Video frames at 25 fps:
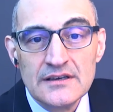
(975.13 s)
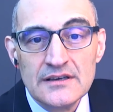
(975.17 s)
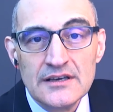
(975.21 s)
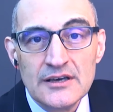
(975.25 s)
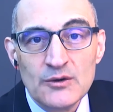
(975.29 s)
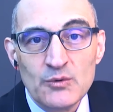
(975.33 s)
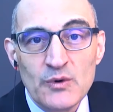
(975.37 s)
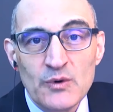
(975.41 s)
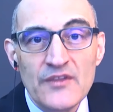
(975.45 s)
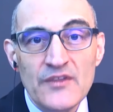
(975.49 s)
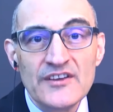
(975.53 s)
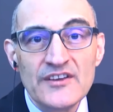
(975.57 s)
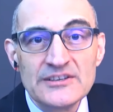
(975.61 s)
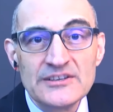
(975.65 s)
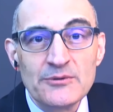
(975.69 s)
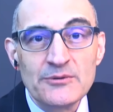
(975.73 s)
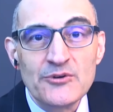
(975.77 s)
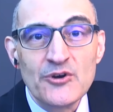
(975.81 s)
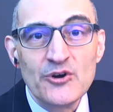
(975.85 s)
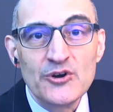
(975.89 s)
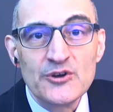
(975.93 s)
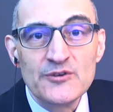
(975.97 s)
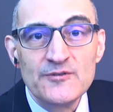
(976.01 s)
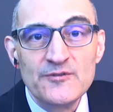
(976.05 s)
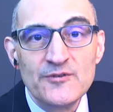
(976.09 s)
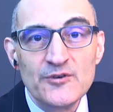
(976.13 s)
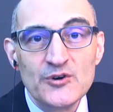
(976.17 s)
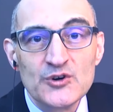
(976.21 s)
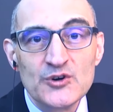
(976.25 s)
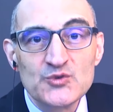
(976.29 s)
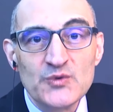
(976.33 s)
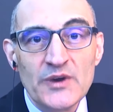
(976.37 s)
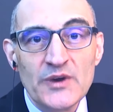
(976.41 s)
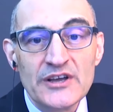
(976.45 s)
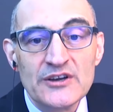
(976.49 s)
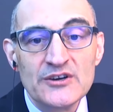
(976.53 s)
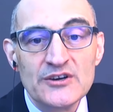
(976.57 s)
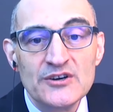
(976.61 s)
And one of the things I'm going for is
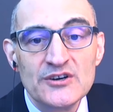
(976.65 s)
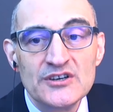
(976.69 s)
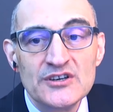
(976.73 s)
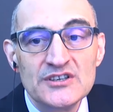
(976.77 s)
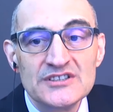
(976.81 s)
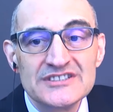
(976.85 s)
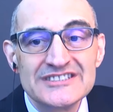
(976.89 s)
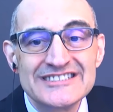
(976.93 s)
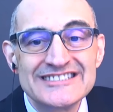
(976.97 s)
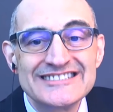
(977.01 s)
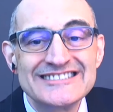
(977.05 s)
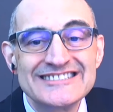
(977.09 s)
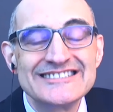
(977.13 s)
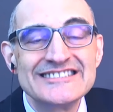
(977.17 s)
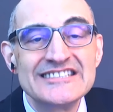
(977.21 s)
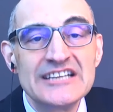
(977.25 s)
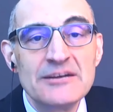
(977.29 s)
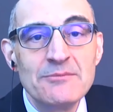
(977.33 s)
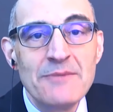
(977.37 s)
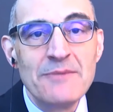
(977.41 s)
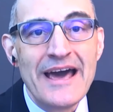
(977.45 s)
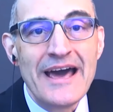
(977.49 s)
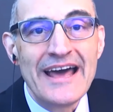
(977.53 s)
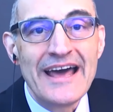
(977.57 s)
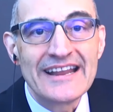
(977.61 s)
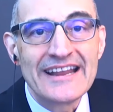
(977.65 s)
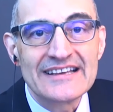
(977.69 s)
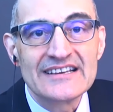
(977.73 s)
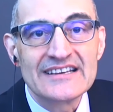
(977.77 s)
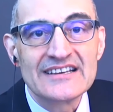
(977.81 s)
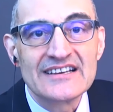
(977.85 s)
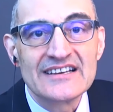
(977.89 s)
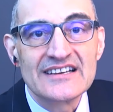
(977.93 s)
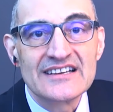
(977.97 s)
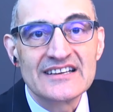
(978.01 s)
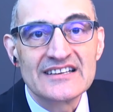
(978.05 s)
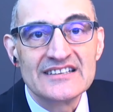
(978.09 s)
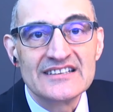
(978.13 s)
what I call cinematic
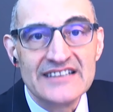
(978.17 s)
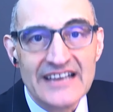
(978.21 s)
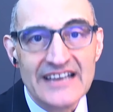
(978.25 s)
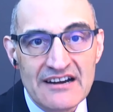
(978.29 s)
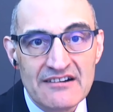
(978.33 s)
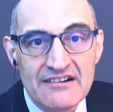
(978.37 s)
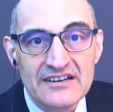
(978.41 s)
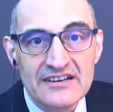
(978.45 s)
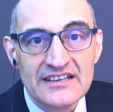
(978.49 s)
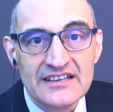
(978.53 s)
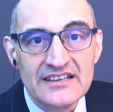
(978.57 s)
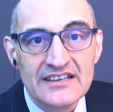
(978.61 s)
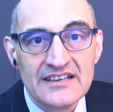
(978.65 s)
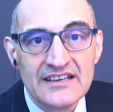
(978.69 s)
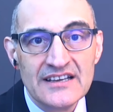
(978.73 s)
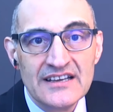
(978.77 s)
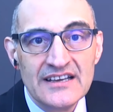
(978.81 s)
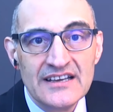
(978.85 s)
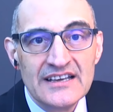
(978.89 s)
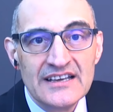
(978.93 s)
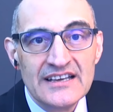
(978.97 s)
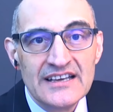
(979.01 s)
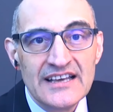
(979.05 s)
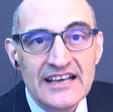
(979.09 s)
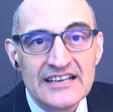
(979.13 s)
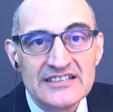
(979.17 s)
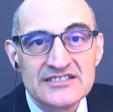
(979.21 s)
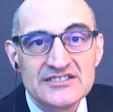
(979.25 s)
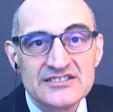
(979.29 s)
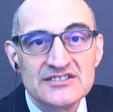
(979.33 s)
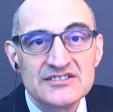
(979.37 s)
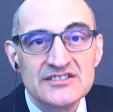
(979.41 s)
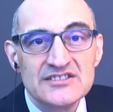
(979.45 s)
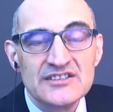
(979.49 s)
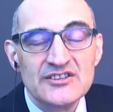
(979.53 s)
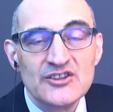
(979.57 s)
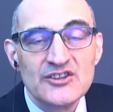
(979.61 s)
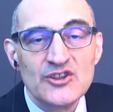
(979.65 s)
clarity. As
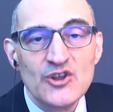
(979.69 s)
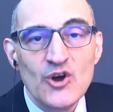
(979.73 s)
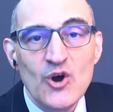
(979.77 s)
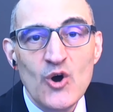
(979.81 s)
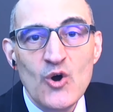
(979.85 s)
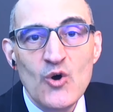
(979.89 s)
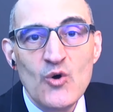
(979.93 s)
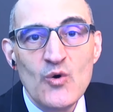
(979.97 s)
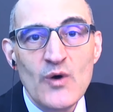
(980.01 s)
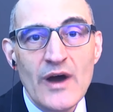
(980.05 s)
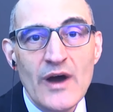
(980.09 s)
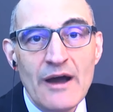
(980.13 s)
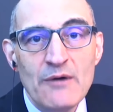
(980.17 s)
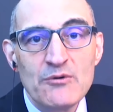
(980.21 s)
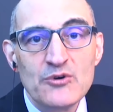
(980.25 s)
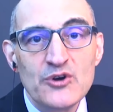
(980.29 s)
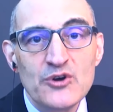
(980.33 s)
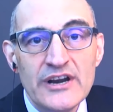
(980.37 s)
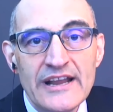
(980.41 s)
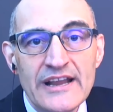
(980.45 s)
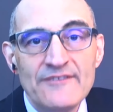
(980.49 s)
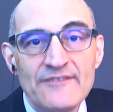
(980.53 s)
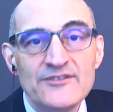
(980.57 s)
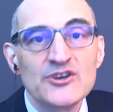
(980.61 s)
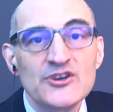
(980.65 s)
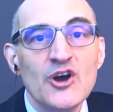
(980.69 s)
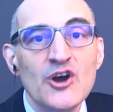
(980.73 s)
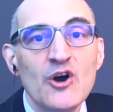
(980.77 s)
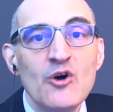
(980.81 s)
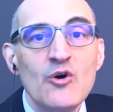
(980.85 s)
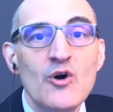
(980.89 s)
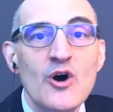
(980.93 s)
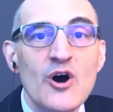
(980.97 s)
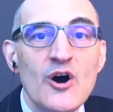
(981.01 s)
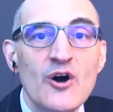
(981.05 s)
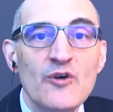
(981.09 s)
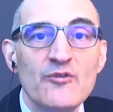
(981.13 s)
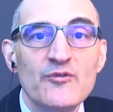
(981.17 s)
though I were going to have to go
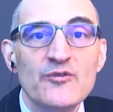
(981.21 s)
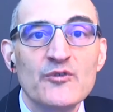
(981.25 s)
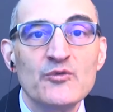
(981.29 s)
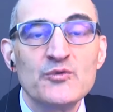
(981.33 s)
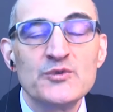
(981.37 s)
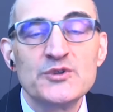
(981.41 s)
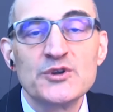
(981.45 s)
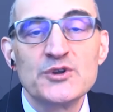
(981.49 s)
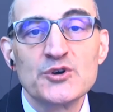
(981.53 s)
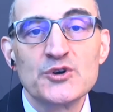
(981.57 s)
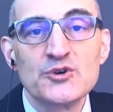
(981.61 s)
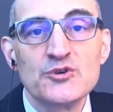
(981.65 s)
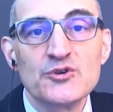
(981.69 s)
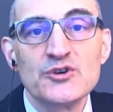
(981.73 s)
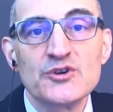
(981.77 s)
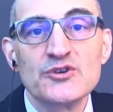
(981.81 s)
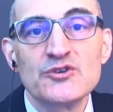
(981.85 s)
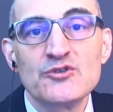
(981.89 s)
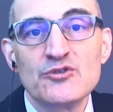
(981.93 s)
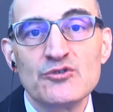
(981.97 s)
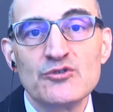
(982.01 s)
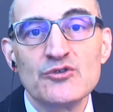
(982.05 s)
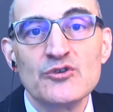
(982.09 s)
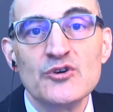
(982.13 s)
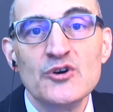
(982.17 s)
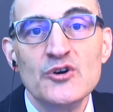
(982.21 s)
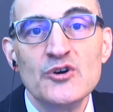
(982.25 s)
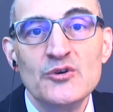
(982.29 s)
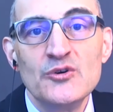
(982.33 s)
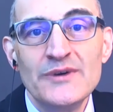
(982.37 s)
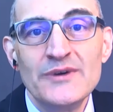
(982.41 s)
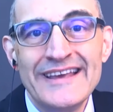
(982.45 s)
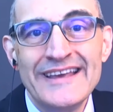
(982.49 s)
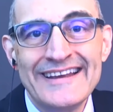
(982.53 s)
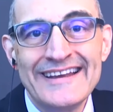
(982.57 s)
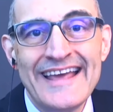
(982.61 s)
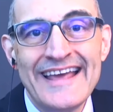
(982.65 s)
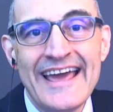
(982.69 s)
off with a crew
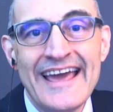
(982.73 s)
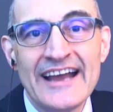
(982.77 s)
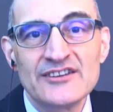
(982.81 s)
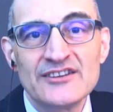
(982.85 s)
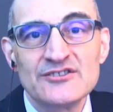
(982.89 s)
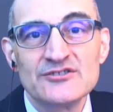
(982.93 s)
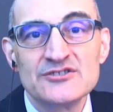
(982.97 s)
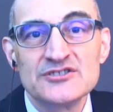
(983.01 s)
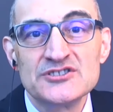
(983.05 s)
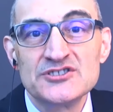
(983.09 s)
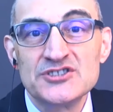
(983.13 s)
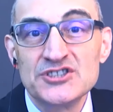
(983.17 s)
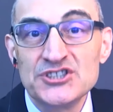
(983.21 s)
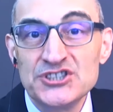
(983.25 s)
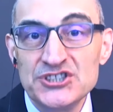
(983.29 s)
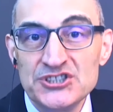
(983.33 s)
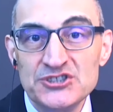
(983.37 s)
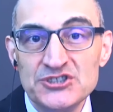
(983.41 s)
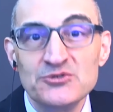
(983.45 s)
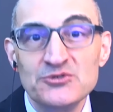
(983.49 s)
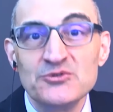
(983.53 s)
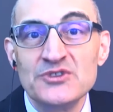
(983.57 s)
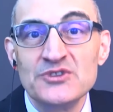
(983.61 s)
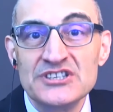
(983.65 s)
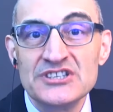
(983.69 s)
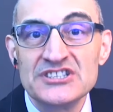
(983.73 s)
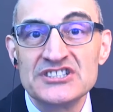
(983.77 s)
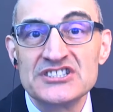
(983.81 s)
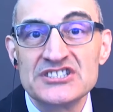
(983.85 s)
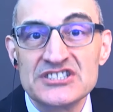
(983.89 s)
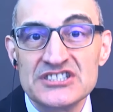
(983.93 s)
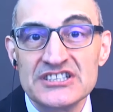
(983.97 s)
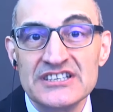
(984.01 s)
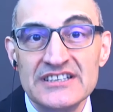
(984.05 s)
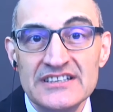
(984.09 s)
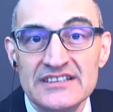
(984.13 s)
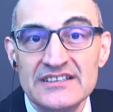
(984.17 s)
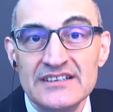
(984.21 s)
and actors to shoot this
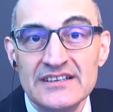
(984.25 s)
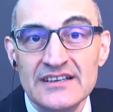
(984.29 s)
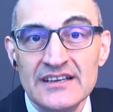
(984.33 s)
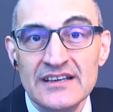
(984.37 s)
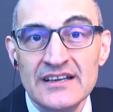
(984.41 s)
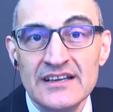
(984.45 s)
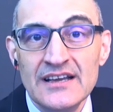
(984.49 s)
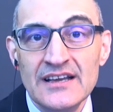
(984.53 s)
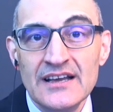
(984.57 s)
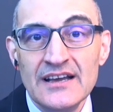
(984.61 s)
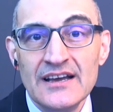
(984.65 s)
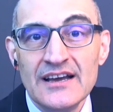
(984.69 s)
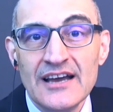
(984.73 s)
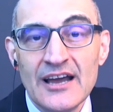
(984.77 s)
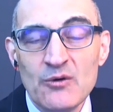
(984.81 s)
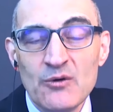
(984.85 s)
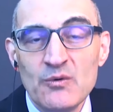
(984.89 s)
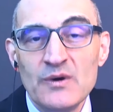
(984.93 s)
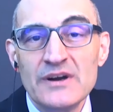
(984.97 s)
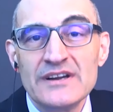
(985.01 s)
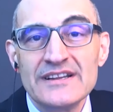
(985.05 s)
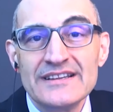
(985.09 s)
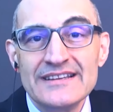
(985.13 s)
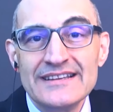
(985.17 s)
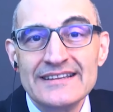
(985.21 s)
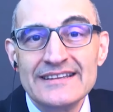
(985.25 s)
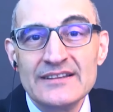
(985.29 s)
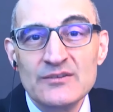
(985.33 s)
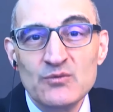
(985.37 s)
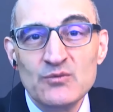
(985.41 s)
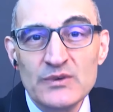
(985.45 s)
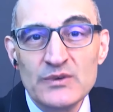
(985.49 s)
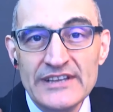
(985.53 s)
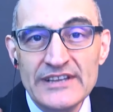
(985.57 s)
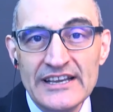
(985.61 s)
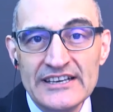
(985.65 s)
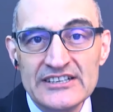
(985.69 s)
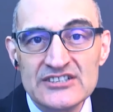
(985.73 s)
scene, I want
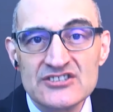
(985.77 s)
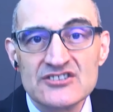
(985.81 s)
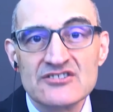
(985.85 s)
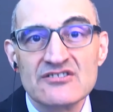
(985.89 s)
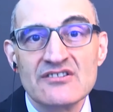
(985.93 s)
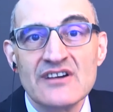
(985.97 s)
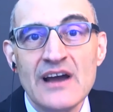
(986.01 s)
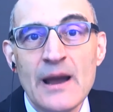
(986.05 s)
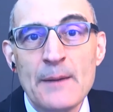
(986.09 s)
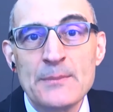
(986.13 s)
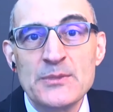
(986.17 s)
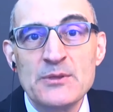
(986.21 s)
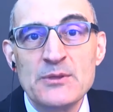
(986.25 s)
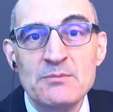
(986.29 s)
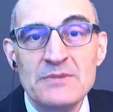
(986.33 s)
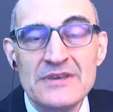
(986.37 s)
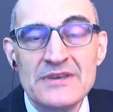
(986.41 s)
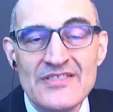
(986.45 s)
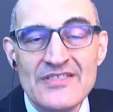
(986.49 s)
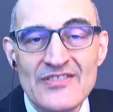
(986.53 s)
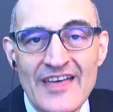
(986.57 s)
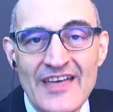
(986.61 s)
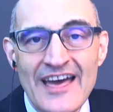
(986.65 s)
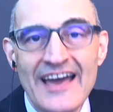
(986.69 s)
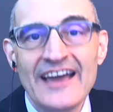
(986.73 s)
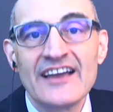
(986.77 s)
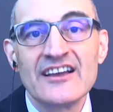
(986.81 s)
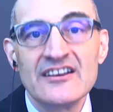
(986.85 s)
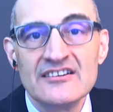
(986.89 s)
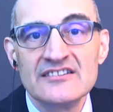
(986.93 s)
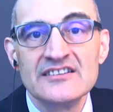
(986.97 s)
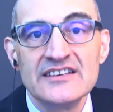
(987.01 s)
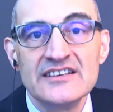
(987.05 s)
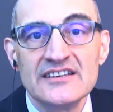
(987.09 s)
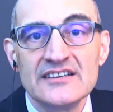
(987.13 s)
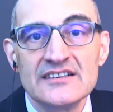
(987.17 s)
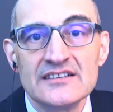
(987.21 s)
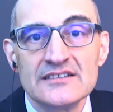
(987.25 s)
what they describe to be that
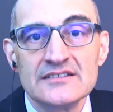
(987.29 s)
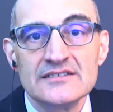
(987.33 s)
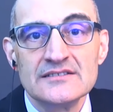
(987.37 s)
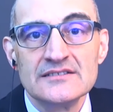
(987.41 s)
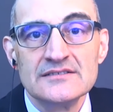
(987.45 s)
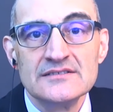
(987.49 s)
clear,